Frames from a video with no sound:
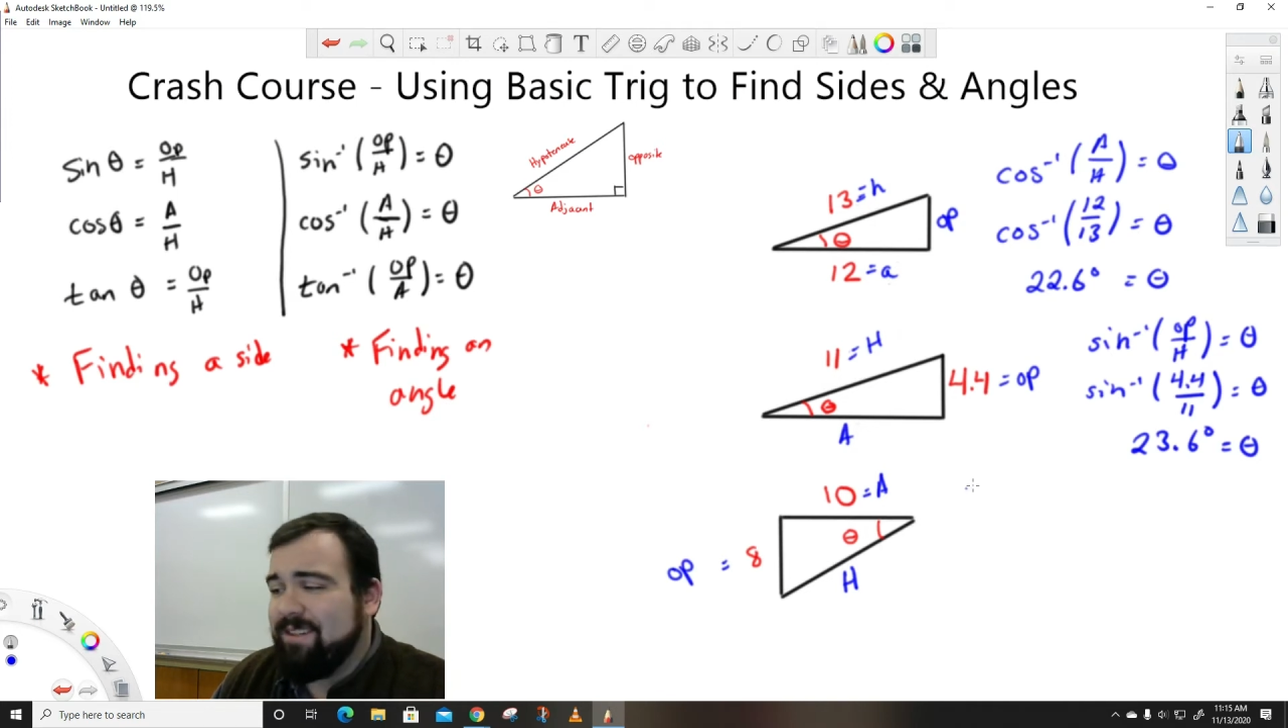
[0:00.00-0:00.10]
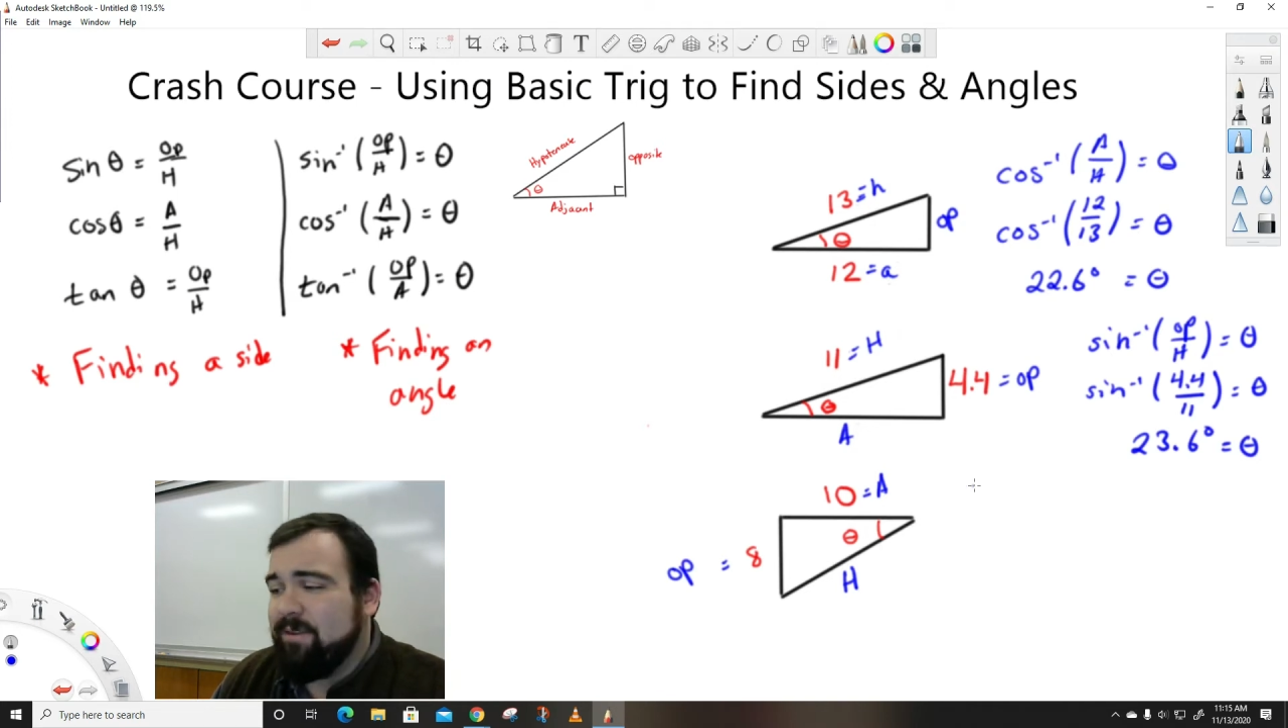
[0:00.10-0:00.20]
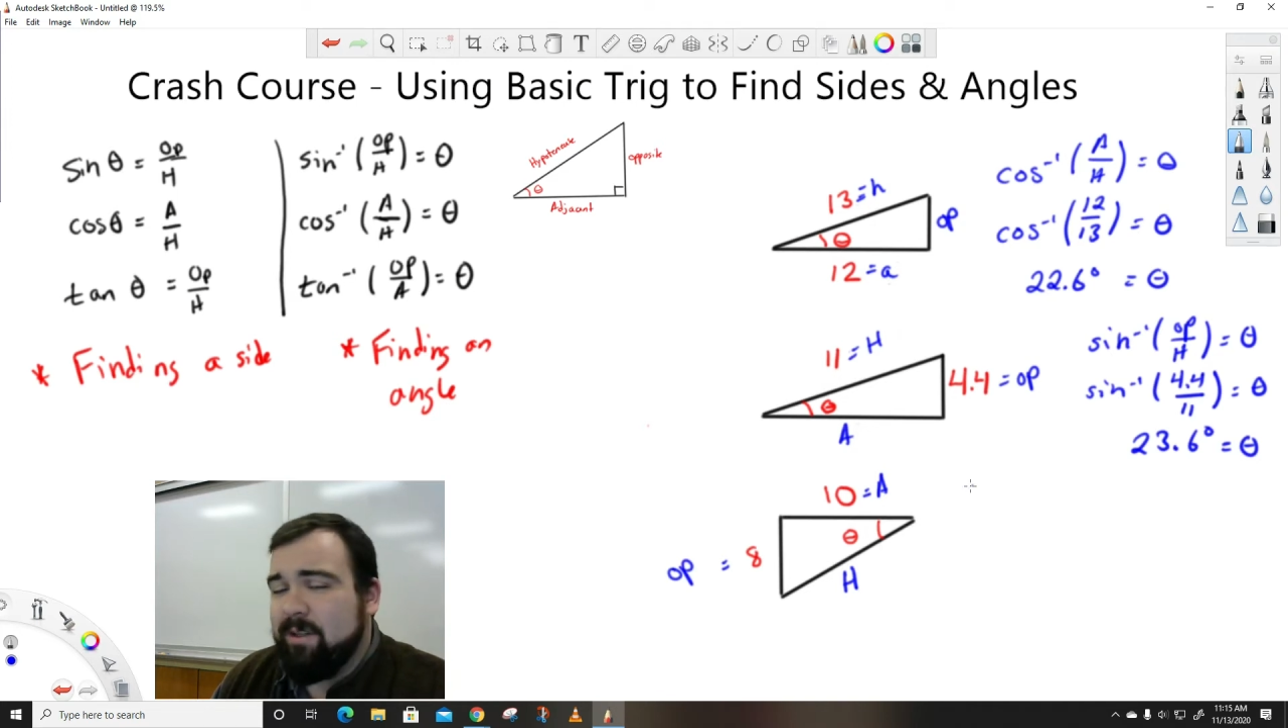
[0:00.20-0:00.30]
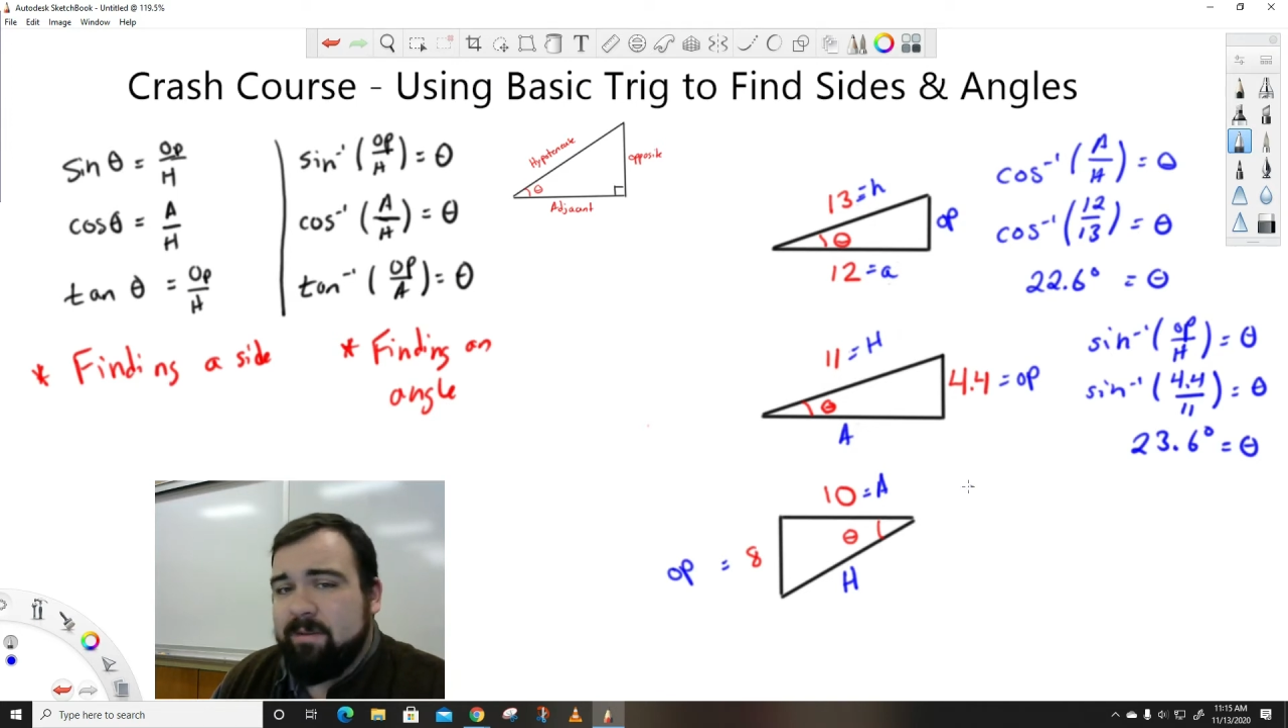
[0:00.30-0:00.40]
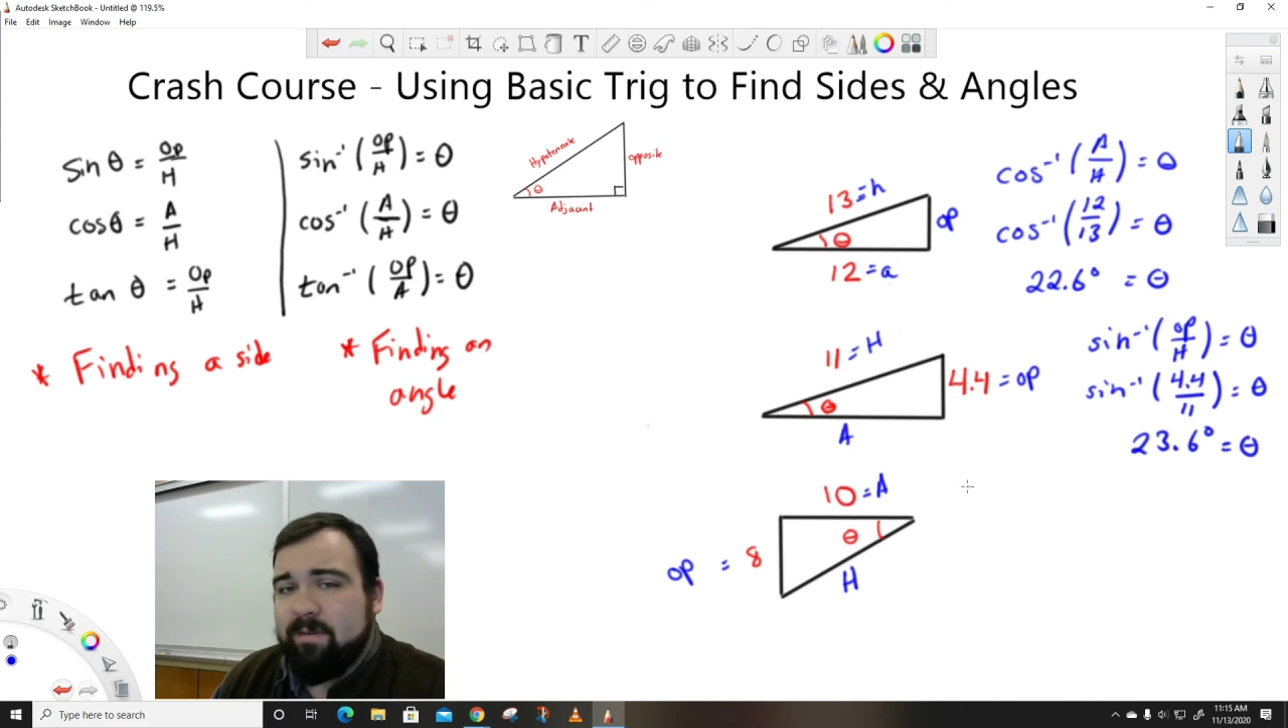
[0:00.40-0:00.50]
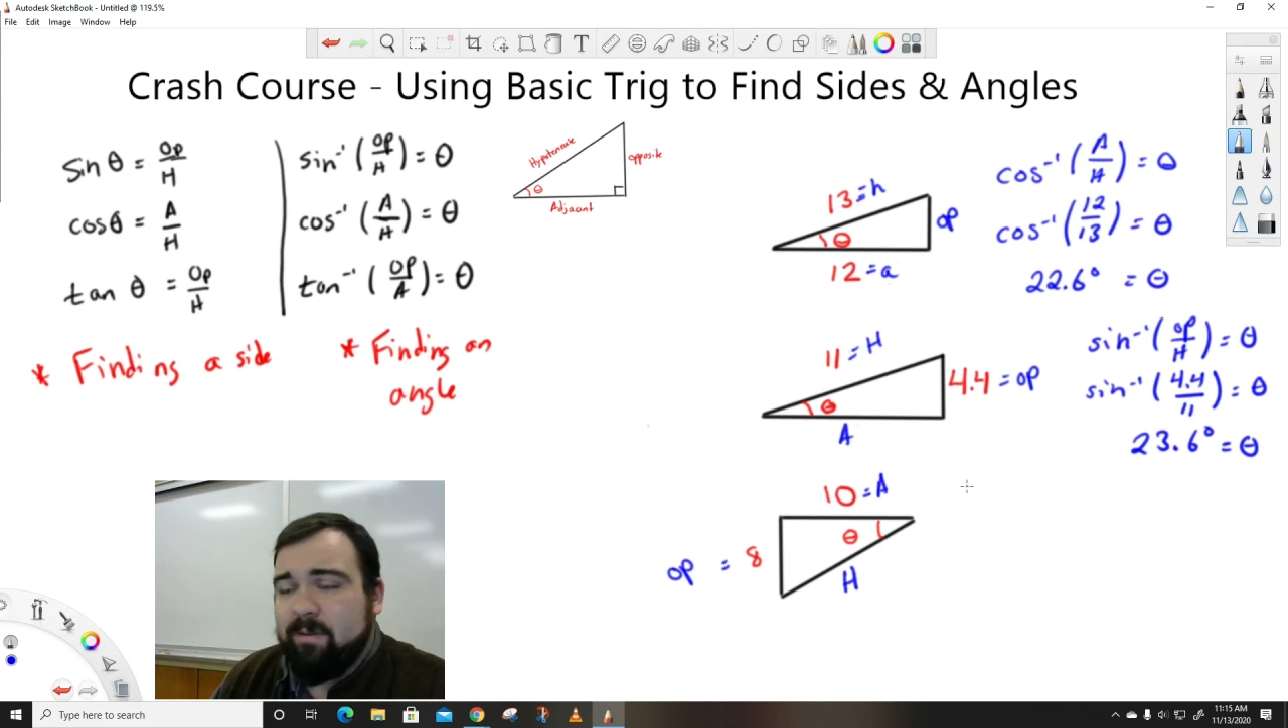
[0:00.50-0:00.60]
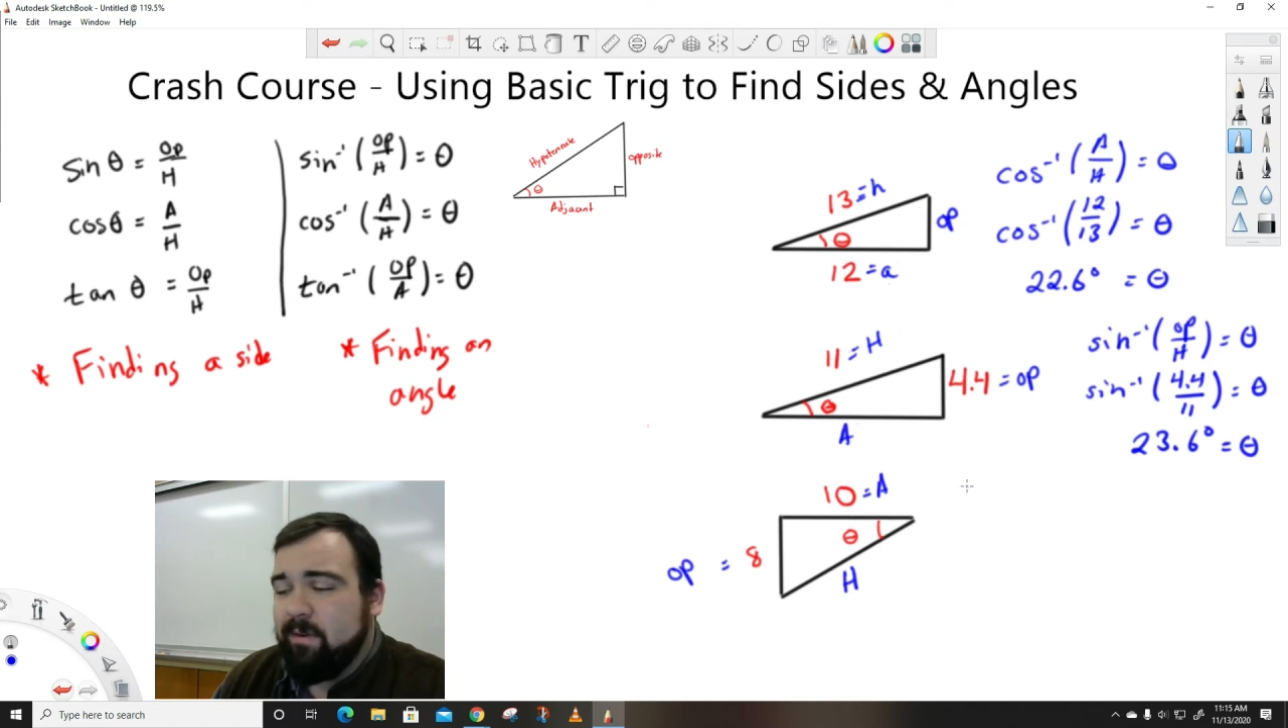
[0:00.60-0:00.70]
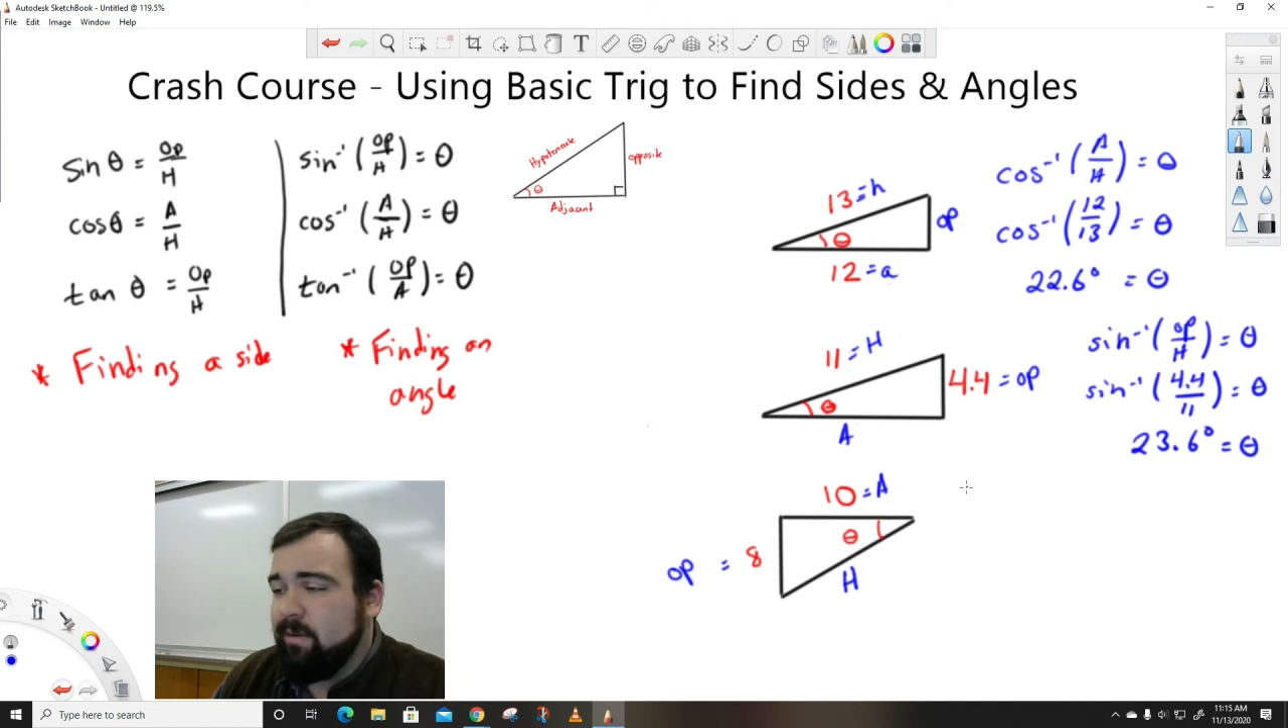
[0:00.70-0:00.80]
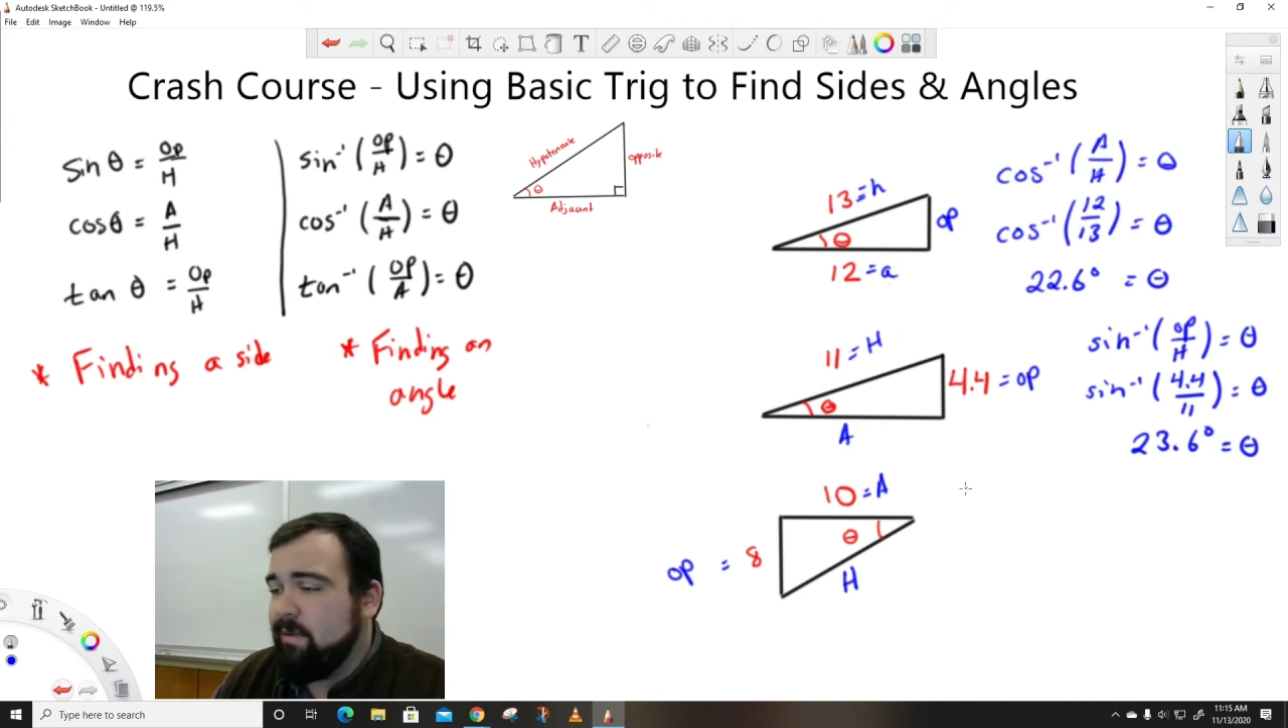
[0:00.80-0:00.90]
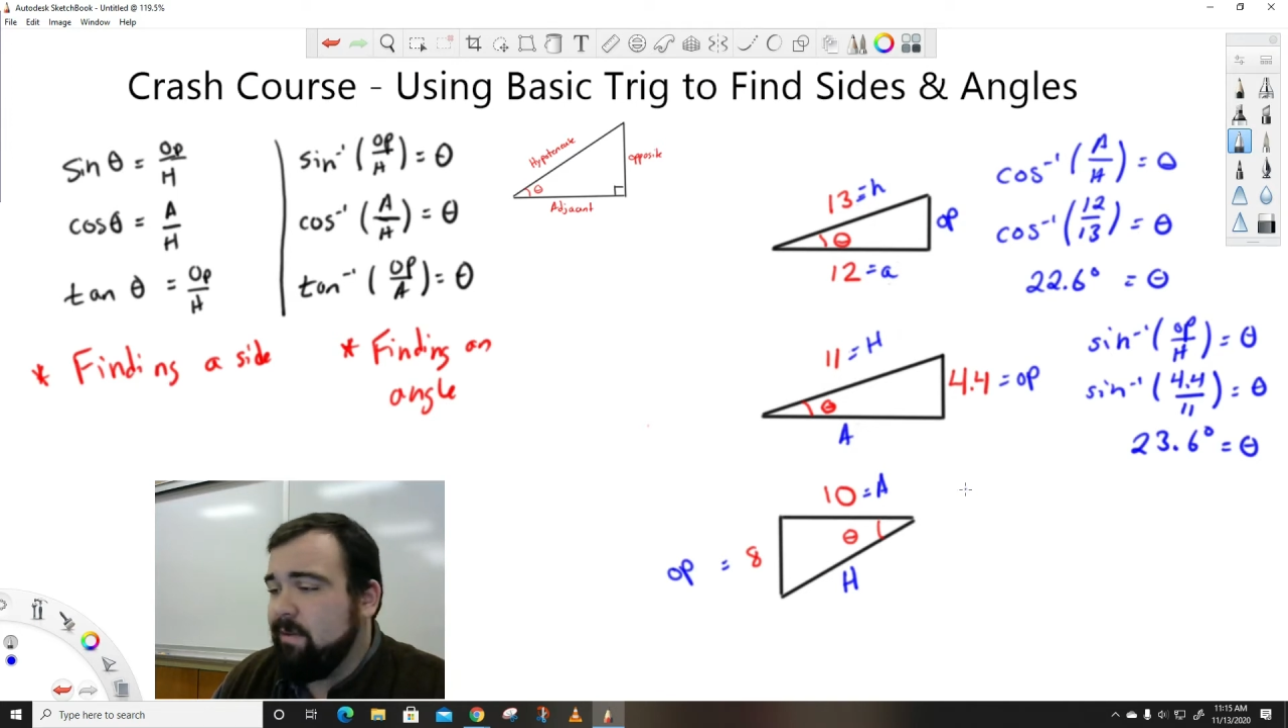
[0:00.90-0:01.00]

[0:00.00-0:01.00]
degrees for